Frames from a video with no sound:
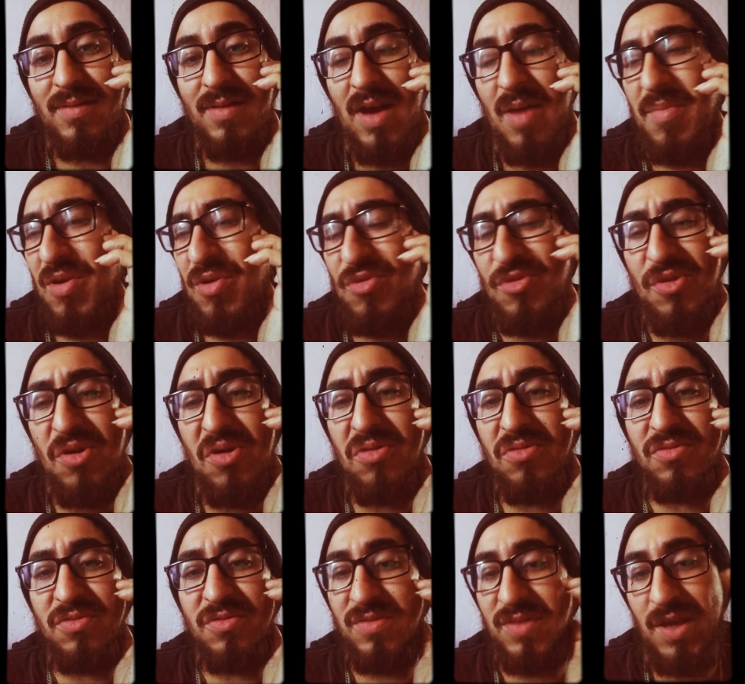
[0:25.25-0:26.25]
I mean, who
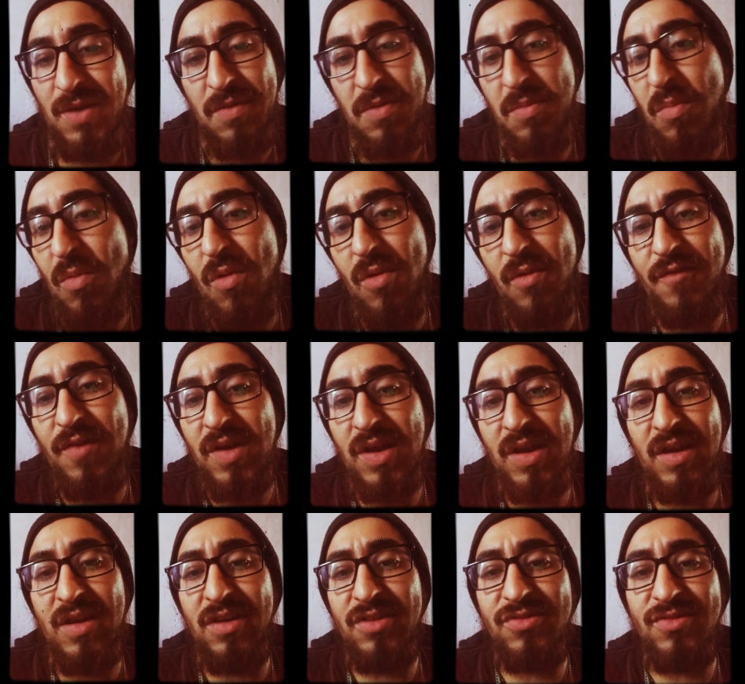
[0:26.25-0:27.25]
knows? Even more
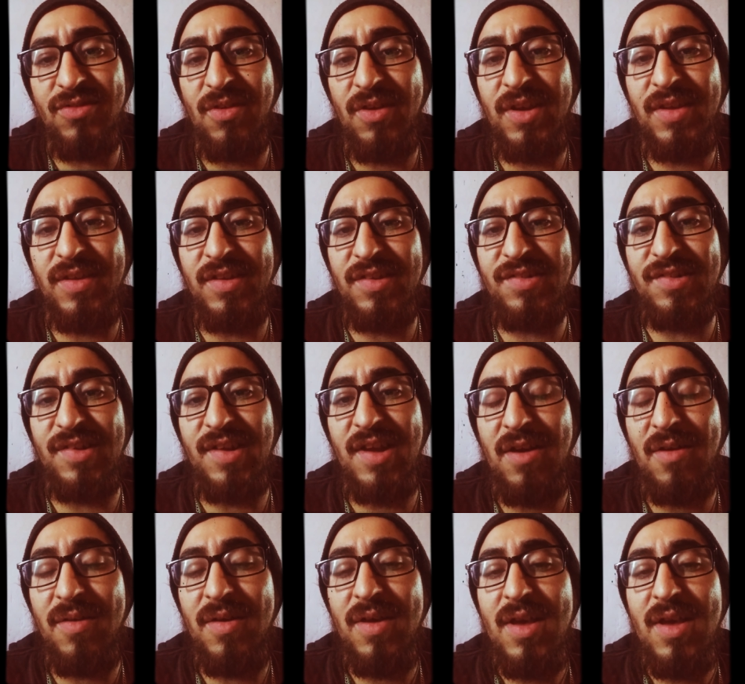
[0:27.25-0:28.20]
fucking countries are in this shit now.